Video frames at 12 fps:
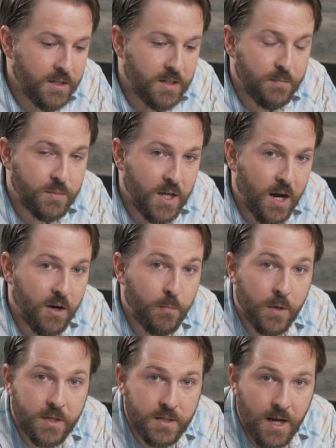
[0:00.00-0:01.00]
dipped down,
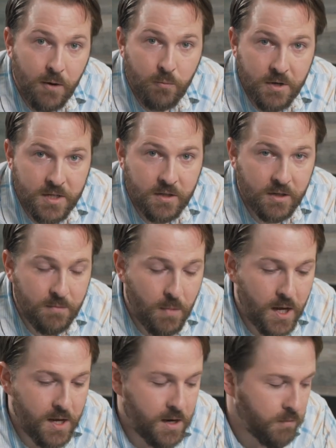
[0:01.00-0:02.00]
but is now recently
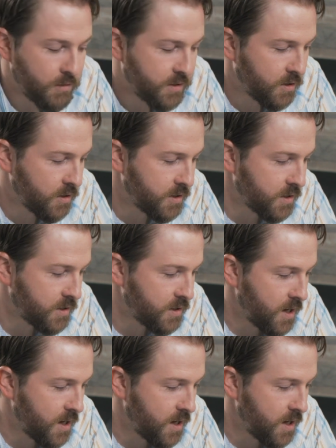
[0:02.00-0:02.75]
making a resurgence.